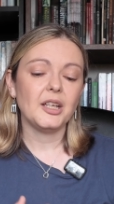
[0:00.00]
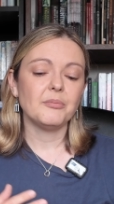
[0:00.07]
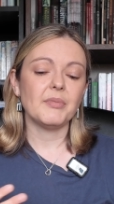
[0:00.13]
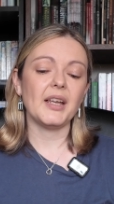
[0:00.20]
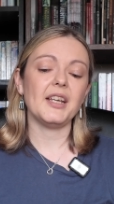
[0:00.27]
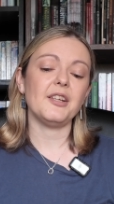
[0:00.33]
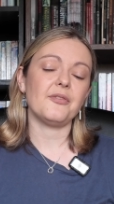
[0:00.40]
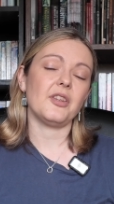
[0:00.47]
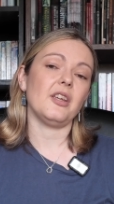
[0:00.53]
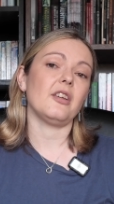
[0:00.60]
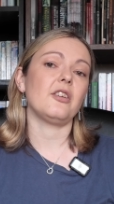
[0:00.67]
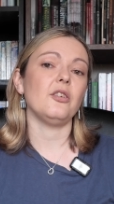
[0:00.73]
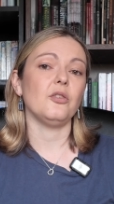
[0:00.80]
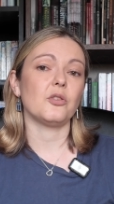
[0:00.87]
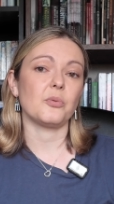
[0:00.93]
many of the
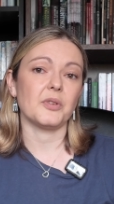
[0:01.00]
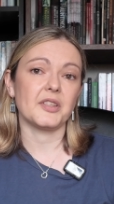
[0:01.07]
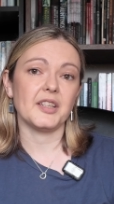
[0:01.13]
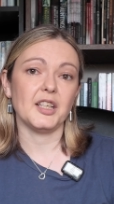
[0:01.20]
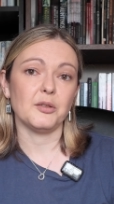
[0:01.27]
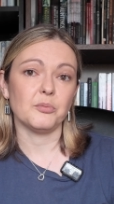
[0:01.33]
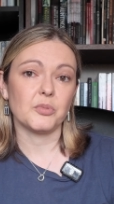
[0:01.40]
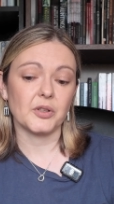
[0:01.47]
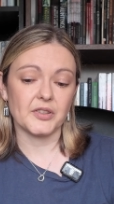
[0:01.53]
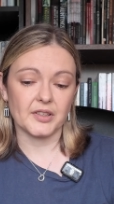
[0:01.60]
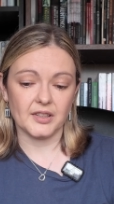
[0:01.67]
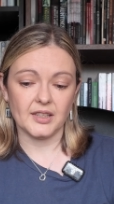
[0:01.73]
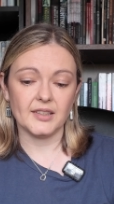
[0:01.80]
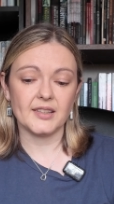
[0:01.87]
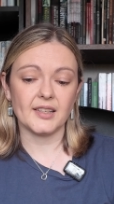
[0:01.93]
accused were still in
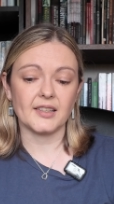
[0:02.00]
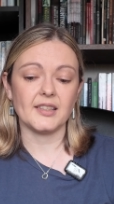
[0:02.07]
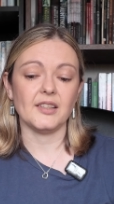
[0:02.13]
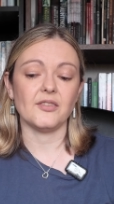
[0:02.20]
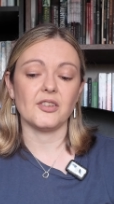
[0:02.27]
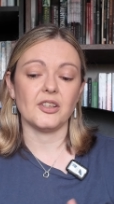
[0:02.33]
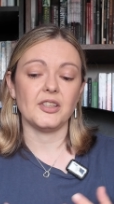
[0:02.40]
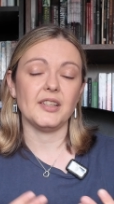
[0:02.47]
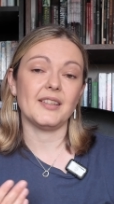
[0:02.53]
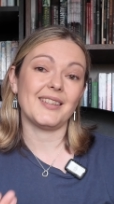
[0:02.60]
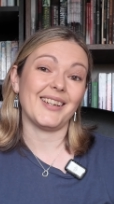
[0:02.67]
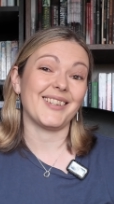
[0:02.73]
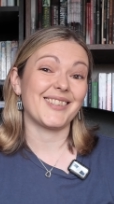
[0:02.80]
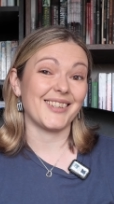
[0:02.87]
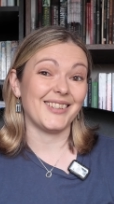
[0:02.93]
prison in
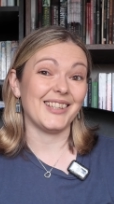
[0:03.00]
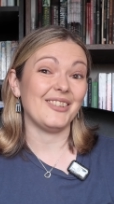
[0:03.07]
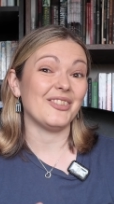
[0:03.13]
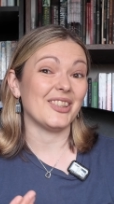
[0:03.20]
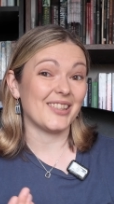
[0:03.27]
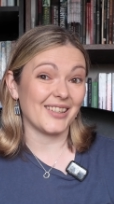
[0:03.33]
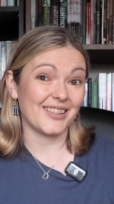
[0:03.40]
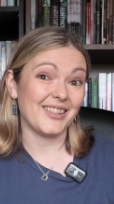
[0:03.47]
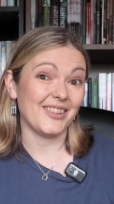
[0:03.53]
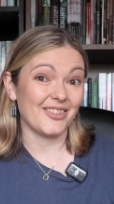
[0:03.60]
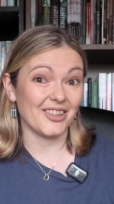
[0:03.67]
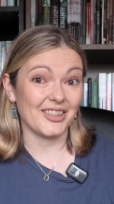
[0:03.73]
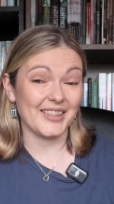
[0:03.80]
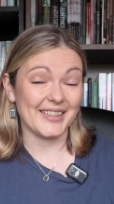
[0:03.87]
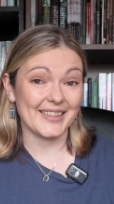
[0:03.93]
1636 and even
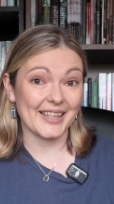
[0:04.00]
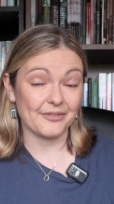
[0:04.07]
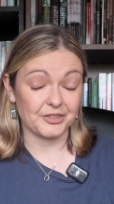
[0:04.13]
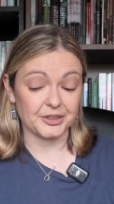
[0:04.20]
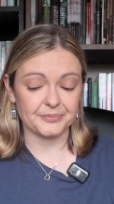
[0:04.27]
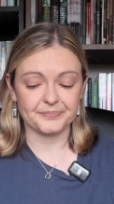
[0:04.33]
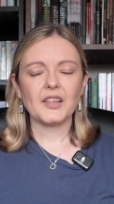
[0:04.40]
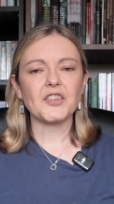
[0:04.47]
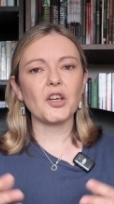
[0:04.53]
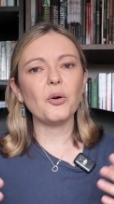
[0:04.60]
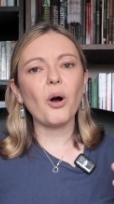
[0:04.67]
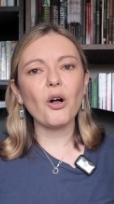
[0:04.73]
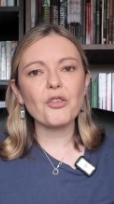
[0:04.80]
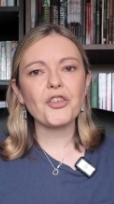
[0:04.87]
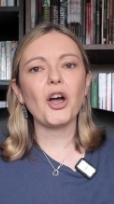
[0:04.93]
1637. So
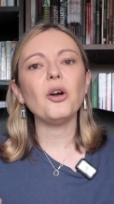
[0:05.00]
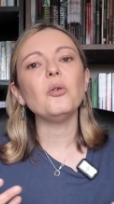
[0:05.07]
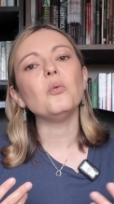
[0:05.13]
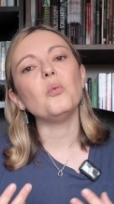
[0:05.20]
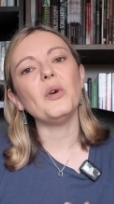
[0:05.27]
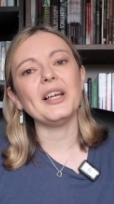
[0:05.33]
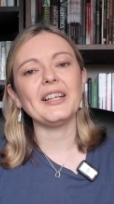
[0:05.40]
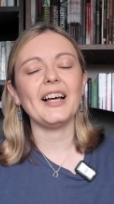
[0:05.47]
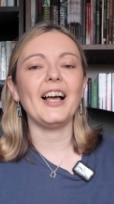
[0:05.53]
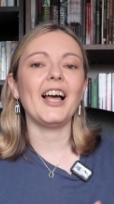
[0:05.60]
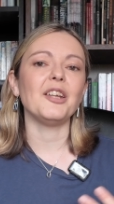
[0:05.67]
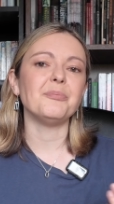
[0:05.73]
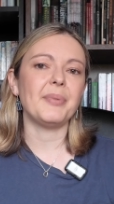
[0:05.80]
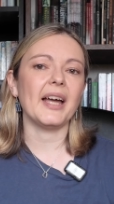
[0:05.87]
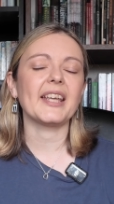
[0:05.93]
although Willa
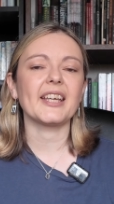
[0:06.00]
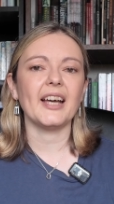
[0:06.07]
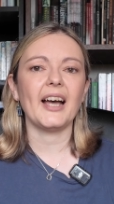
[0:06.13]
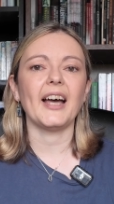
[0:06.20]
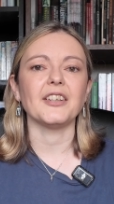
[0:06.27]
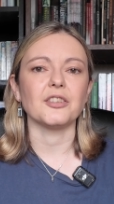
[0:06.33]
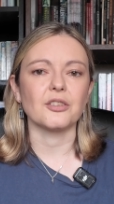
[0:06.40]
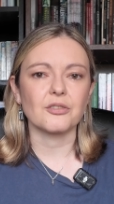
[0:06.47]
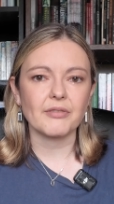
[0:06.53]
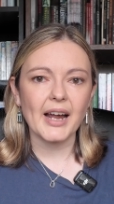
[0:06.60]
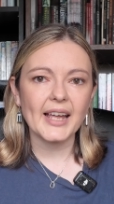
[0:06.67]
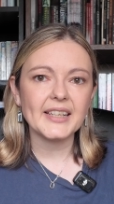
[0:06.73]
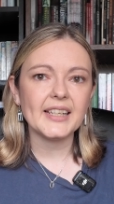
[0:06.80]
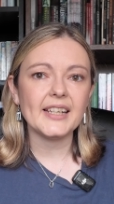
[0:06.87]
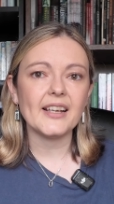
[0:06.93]
and Becca and
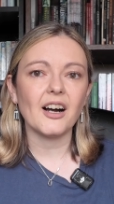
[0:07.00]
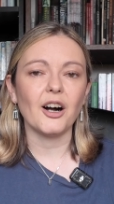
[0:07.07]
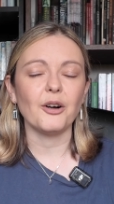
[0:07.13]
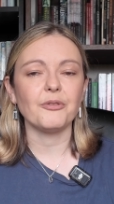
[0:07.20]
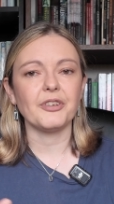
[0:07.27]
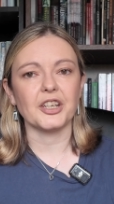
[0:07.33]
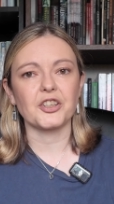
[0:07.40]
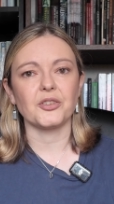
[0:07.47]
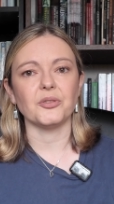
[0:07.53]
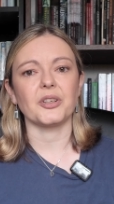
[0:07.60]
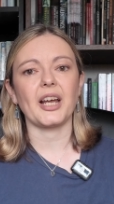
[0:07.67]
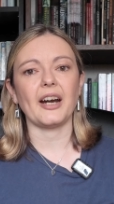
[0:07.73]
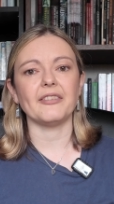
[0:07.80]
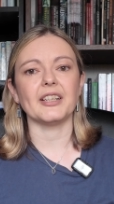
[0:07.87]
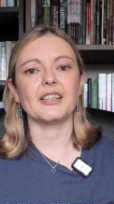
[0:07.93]
Granny are fictional
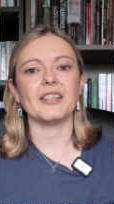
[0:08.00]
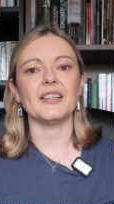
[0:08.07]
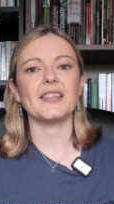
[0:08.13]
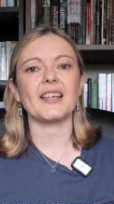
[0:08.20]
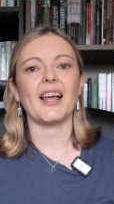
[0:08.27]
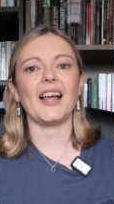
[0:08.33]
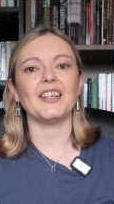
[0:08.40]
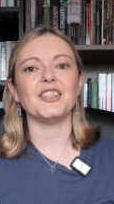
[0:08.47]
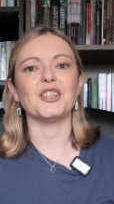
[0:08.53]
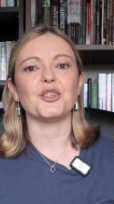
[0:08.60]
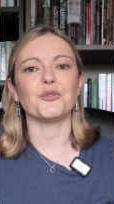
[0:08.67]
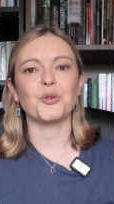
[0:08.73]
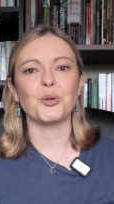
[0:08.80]
characters, and of